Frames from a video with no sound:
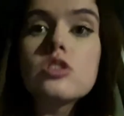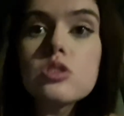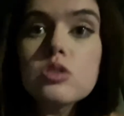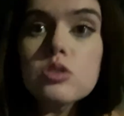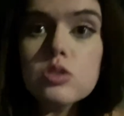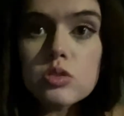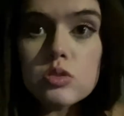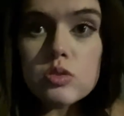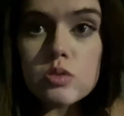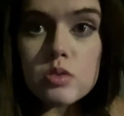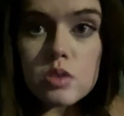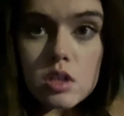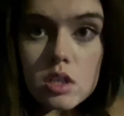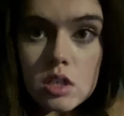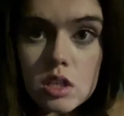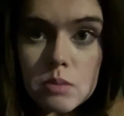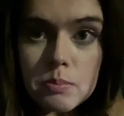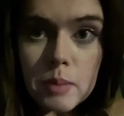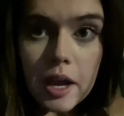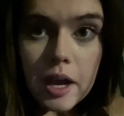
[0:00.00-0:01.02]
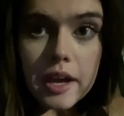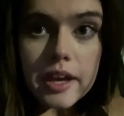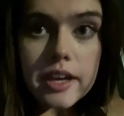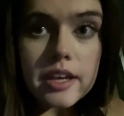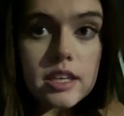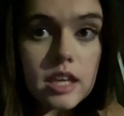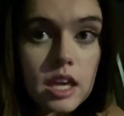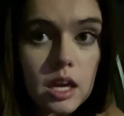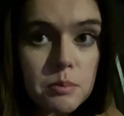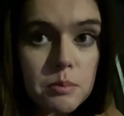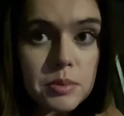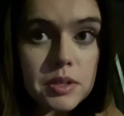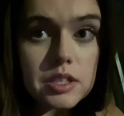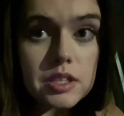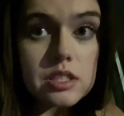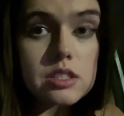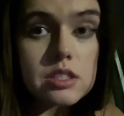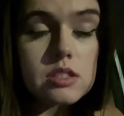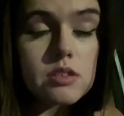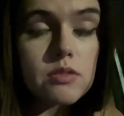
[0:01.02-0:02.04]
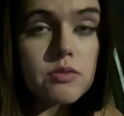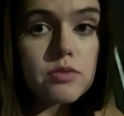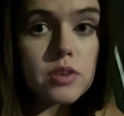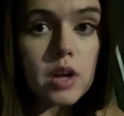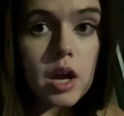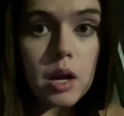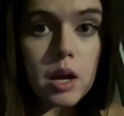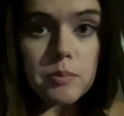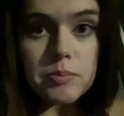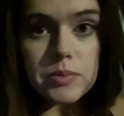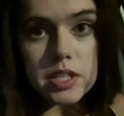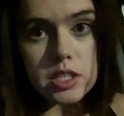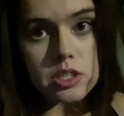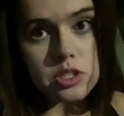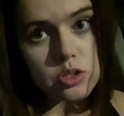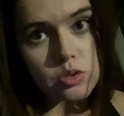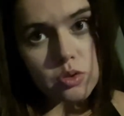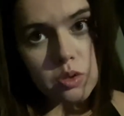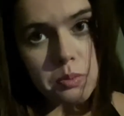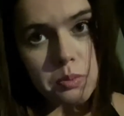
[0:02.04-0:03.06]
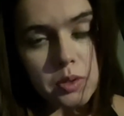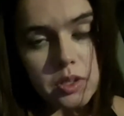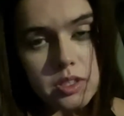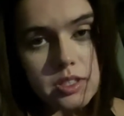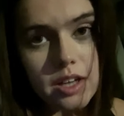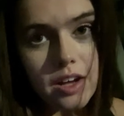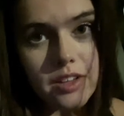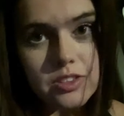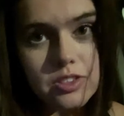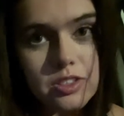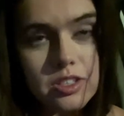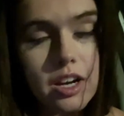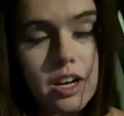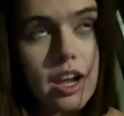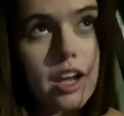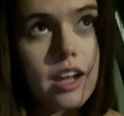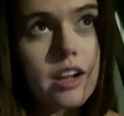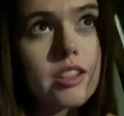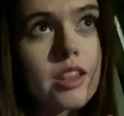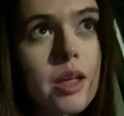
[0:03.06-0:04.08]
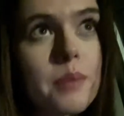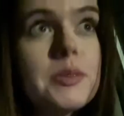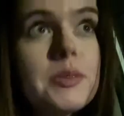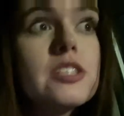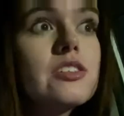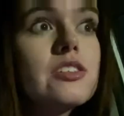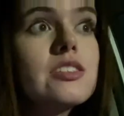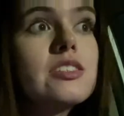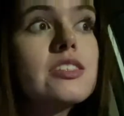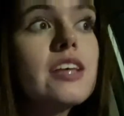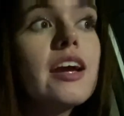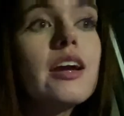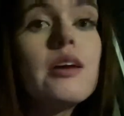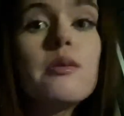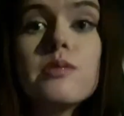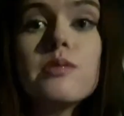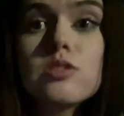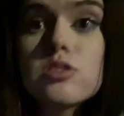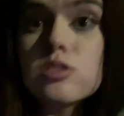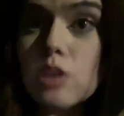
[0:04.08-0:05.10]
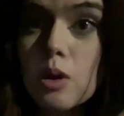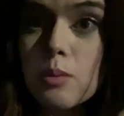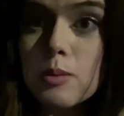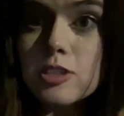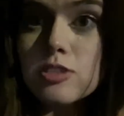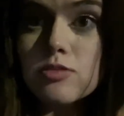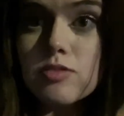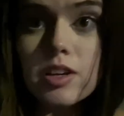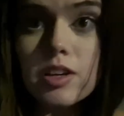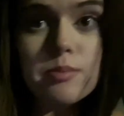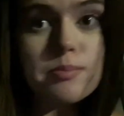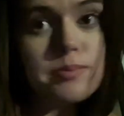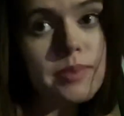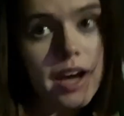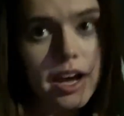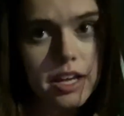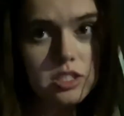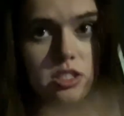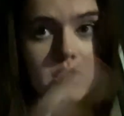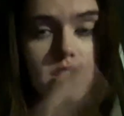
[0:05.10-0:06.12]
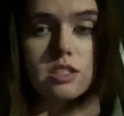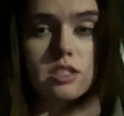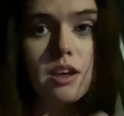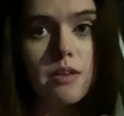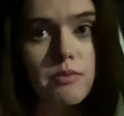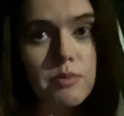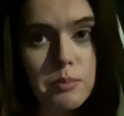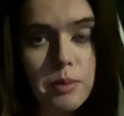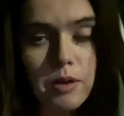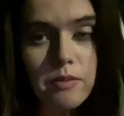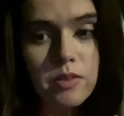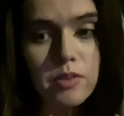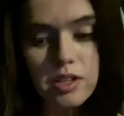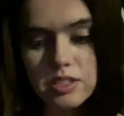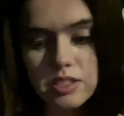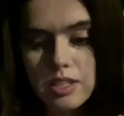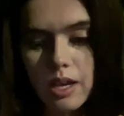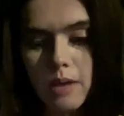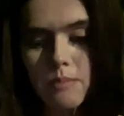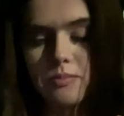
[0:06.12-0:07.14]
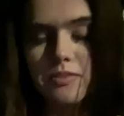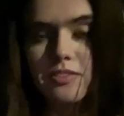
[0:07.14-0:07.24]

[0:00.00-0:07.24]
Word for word: to my campus from the Destroy Boys concert, and let me just say it was so much fun. As you can tell from my voice, I'm